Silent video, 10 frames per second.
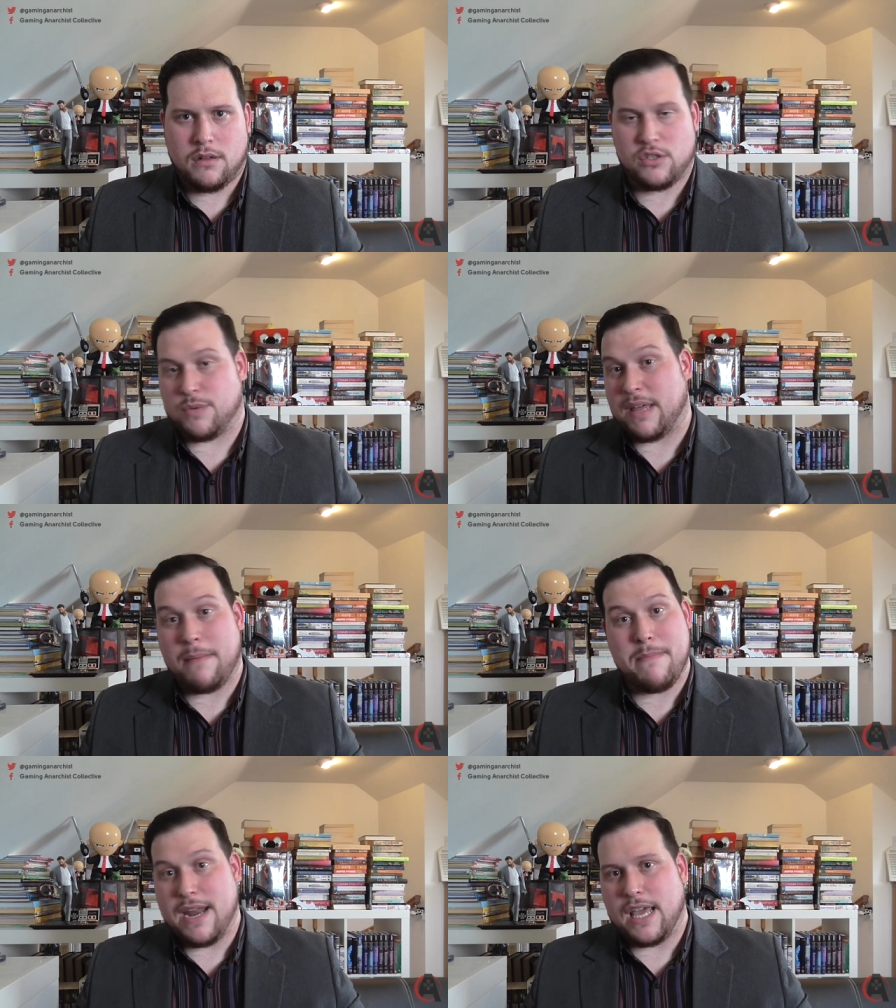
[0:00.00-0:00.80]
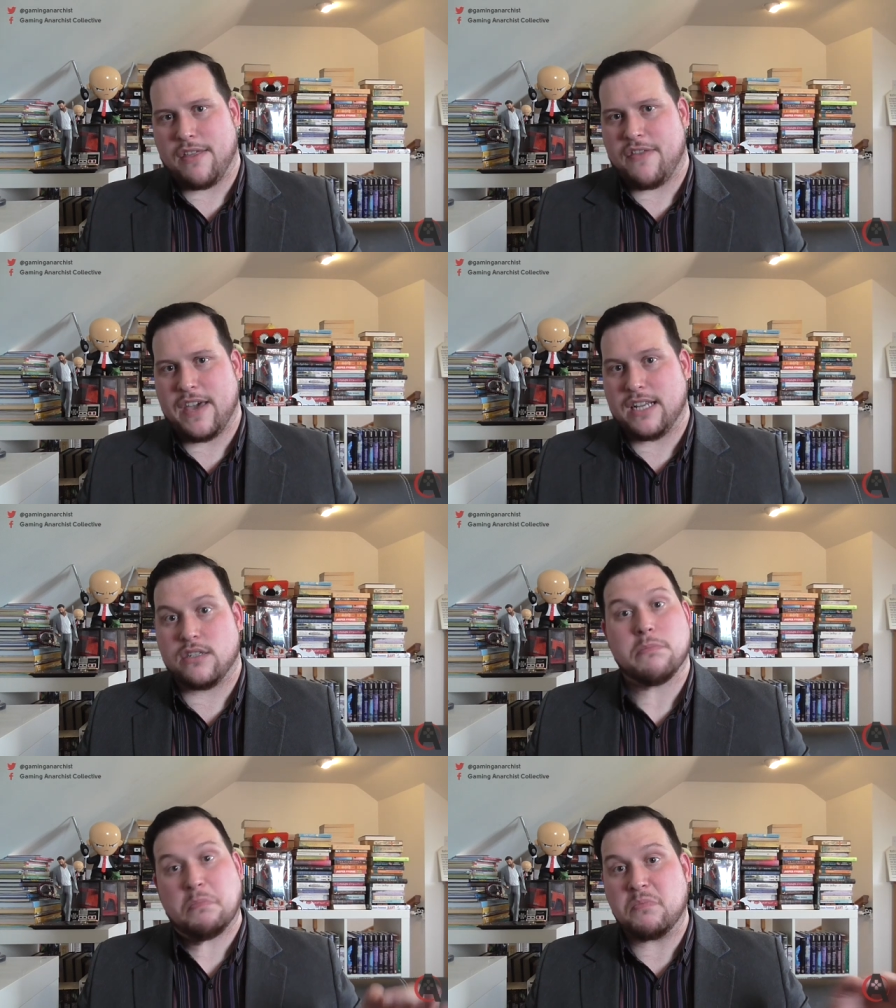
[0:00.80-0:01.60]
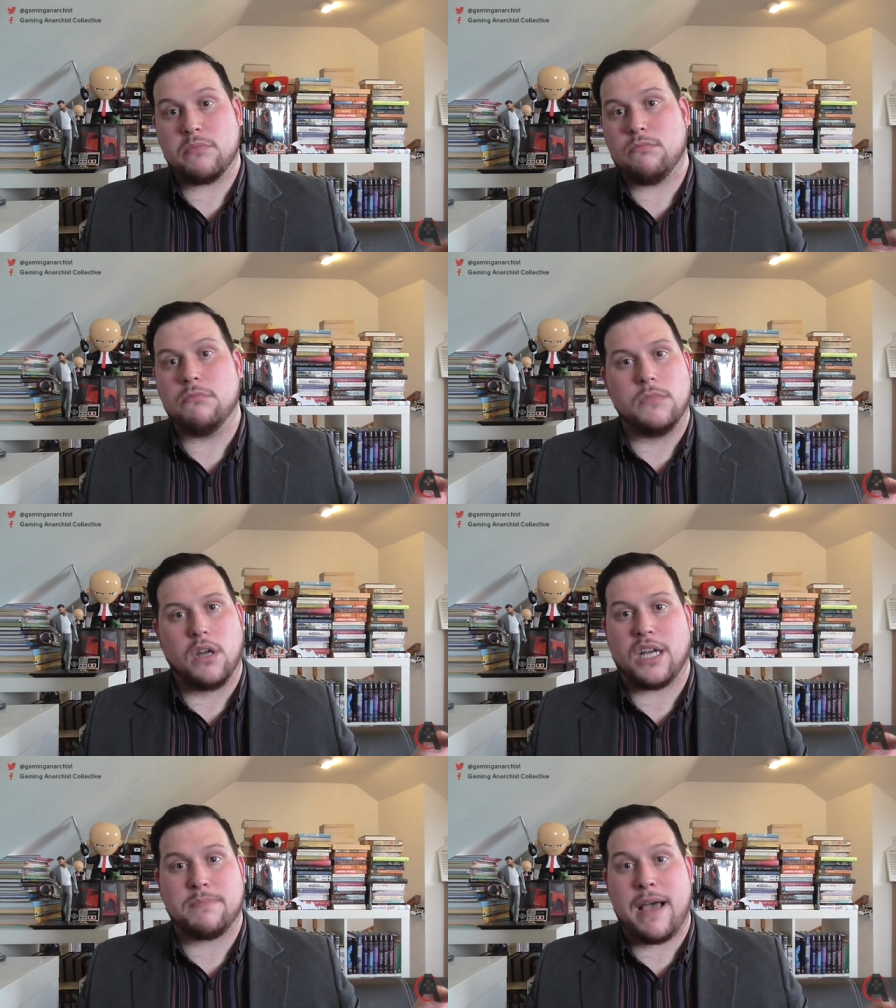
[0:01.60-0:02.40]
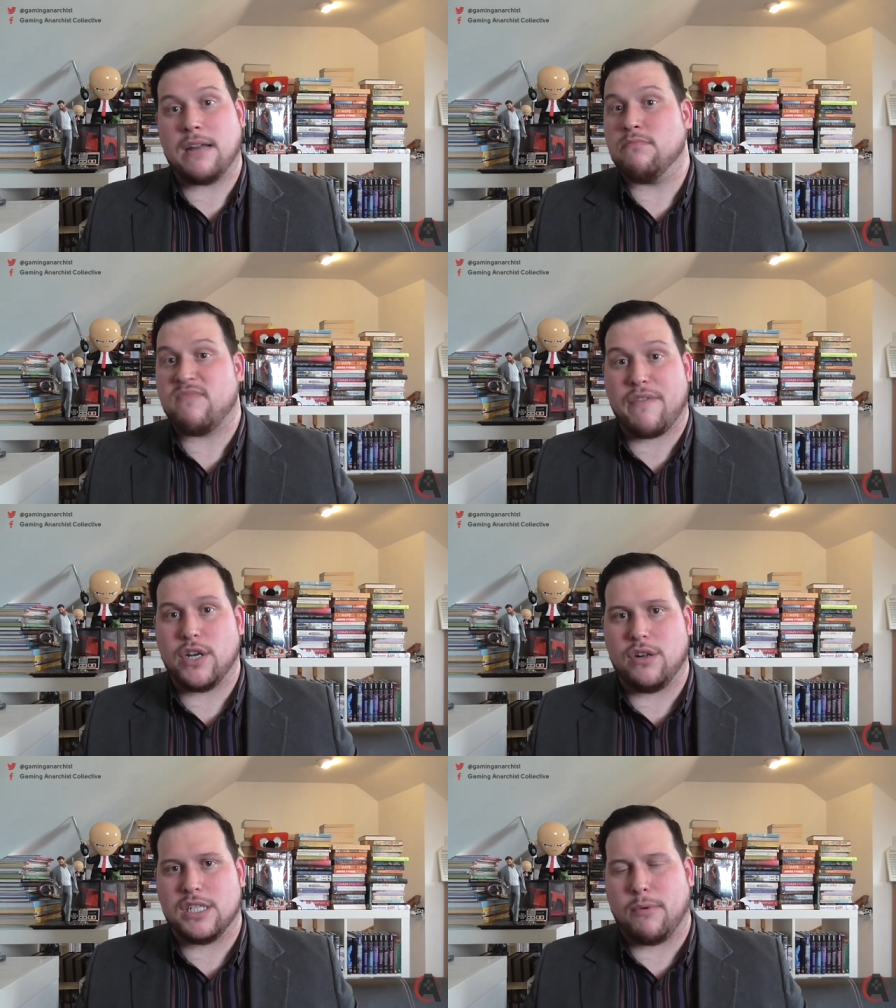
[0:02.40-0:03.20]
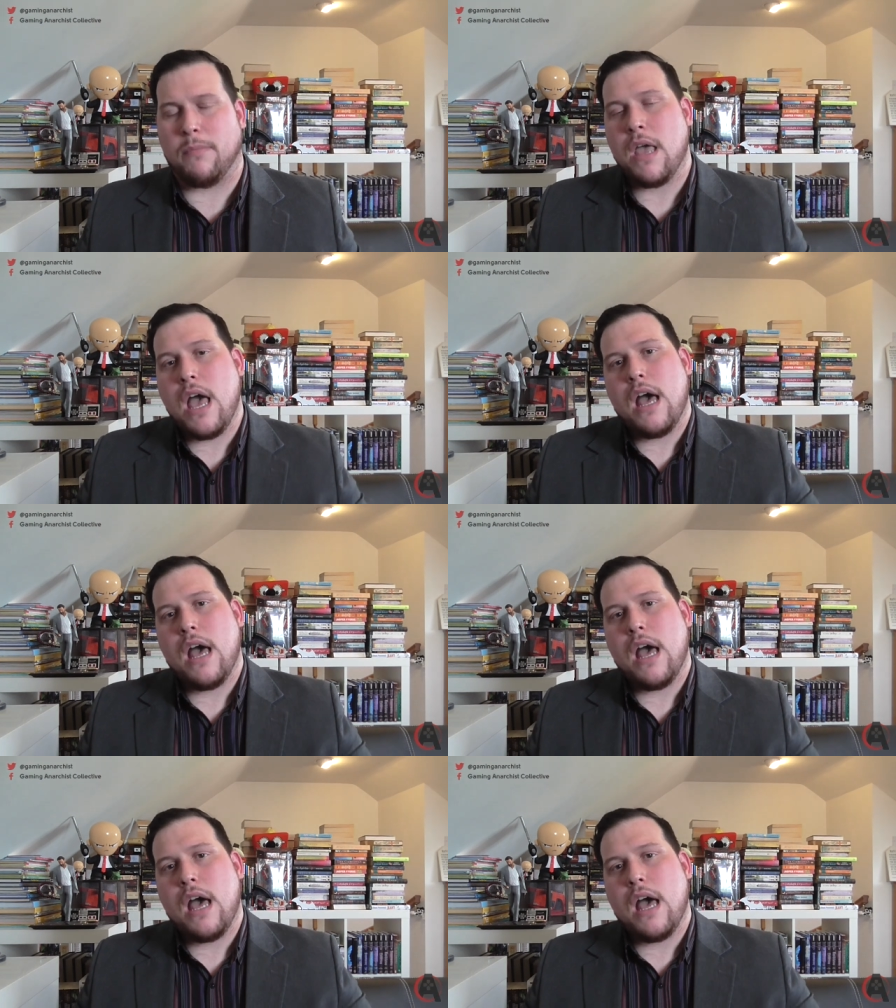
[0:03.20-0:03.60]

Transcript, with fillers: On top of that, many other things. Nice man, very knowledgeable.